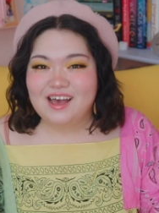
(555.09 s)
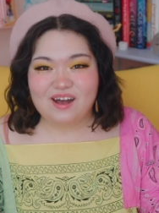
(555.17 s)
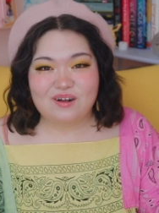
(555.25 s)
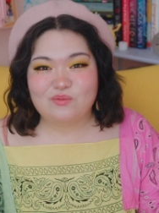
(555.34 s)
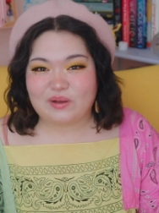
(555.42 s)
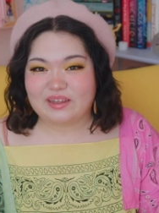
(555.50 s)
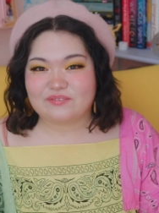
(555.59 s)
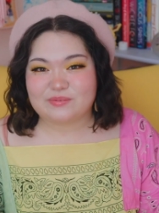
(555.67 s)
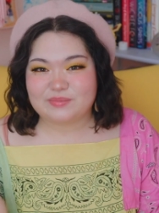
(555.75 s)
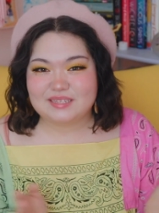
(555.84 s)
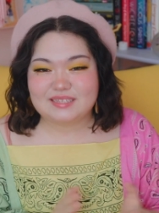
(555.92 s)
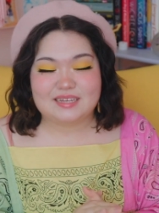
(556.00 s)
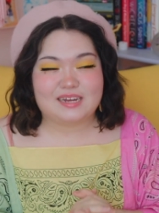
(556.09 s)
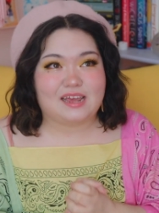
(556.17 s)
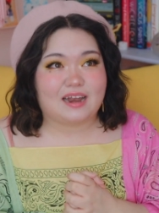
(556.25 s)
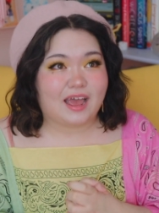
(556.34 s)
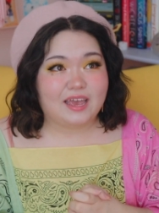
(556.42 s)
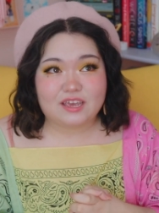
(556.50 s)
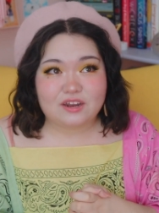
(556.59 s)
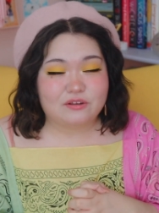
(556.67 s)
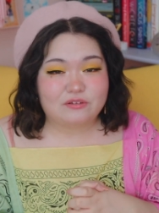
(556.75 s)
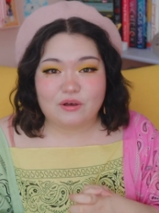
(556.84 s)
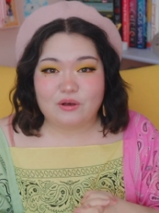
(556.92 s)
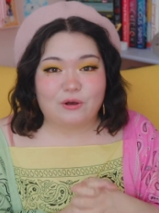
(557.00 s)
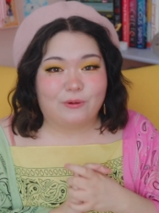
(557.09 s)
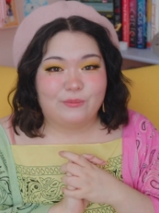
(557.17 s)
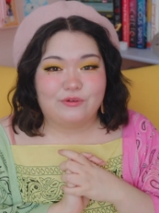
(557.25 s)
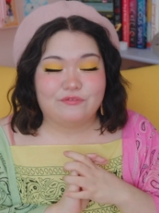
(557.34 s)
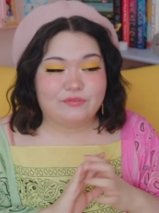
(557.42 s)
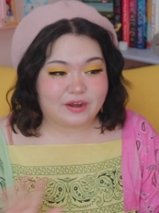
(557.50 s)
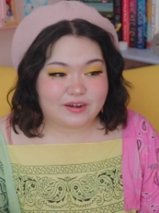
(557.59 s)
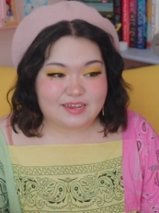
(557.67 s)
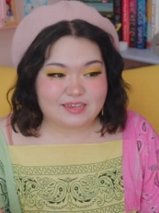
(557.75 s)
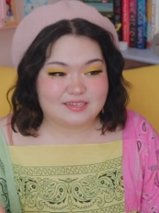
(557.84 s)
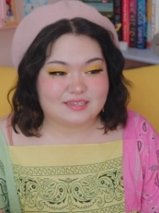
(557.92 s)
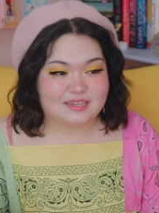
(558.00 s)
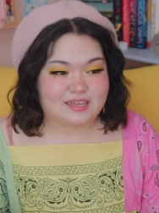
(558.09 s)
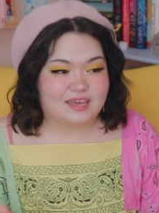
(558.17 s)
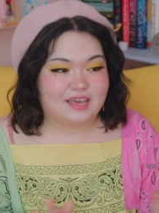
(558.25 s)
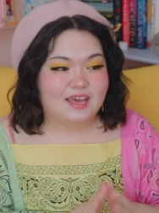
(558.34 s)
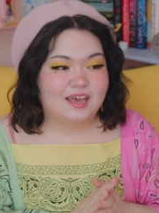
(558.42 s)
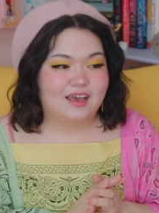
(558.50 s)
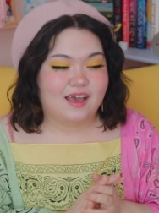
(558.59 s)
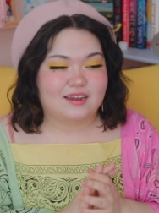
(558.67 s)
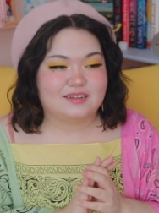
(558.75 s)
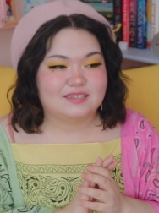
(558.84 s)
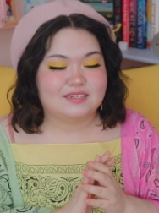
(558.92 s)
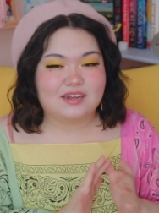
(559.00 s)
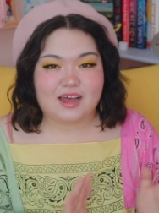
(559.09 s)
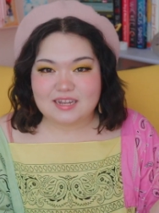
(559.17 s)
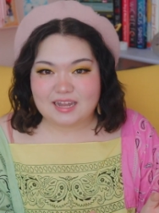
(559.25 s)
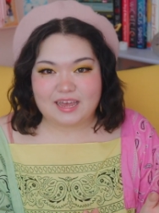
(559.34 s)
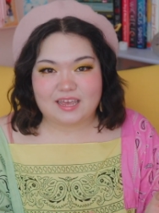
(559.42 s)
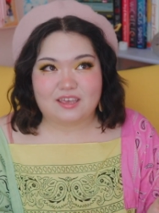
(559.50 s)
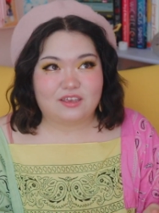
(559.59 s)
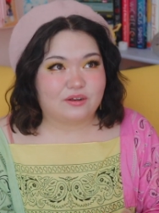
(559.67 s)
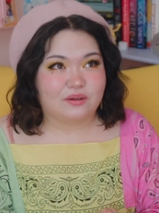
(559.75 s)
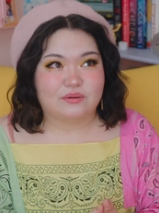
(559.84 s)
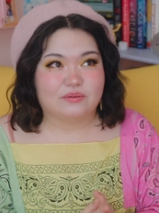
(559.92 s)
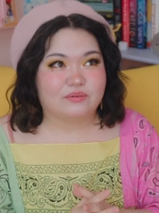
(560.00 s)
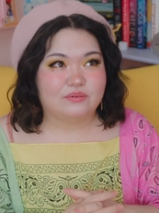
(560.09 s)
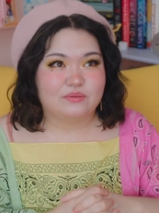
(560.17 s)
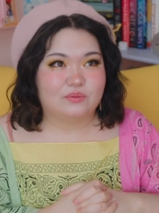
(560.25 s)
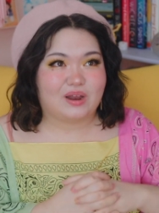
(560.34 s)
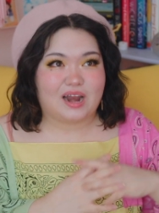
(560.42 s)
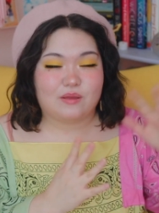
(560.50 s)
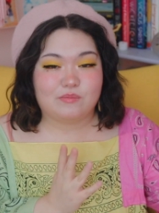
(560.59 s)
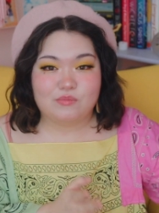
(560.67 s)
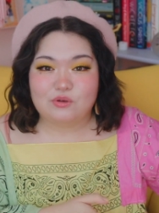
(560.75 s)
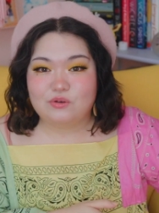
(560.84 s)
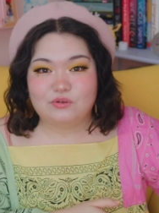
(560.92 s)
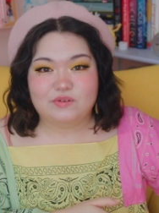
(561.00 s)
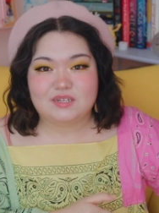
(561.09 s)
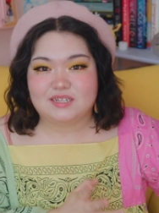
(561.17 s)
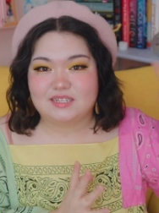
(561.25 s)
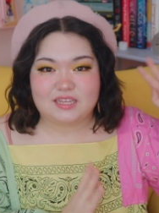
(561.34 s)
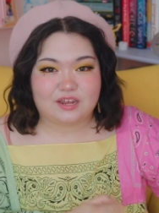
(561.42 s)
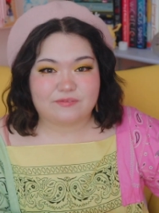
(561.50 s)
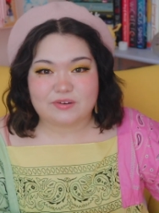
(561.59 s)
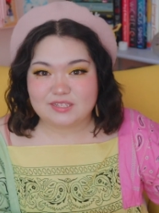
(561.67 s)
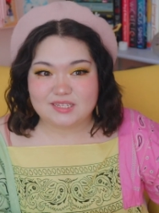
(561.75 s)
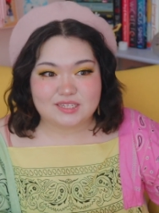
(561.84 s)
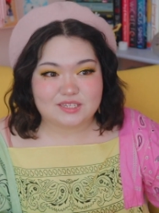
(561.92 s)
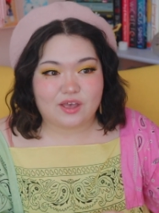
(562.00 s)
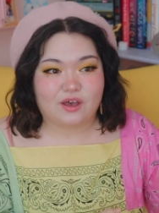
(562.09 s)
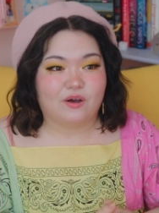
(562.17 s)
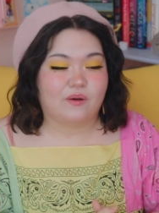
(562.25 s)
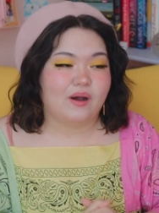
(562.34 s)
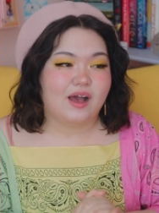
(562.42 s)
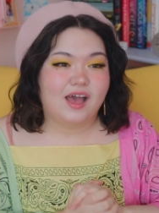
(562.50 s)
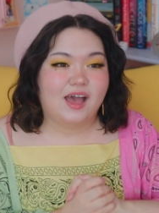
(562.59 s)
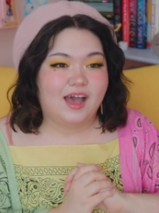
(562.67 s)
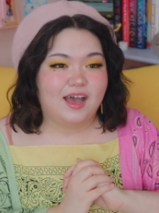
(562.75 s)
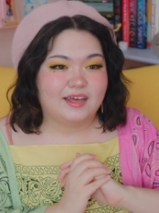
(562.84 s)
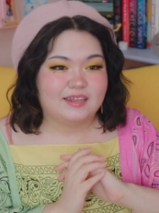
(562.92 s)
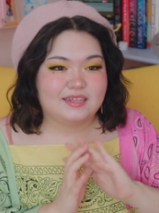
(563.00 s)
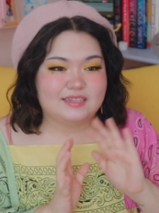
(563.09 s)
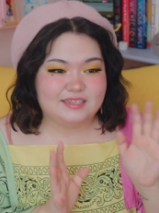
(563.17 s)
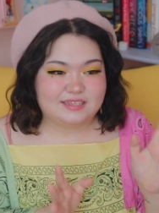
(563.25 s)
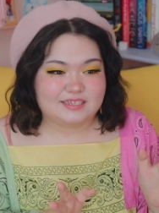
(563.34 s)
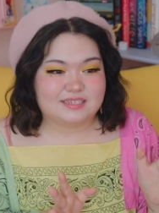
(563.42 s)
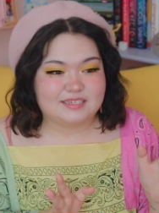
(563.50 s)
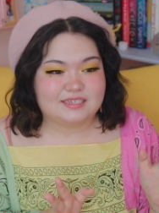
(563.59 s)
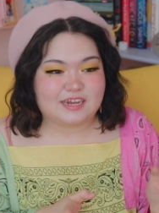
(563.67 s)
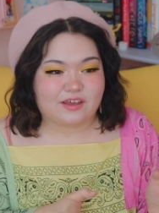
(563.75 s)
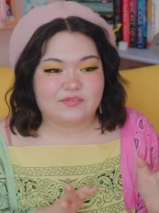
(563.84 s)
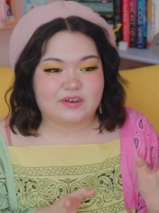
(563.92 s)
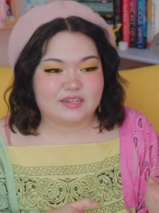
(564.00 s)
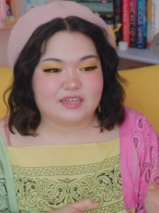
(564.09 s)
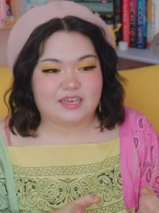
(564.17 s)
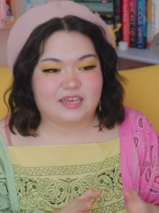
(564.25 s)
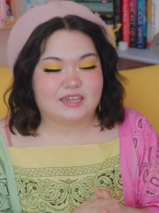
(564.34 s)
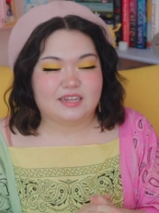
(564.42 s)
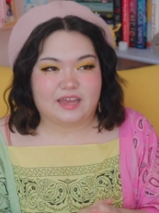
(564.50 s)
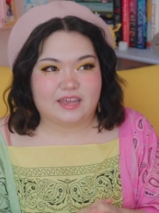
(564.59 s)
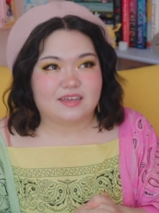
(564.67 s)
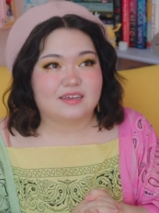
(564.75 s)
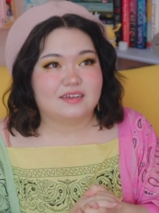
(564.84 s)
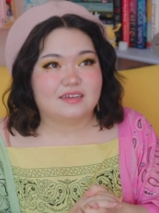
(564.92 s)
away from the city and I can go home very easily and it's not like you know when I moved to San Francisco this is definitely like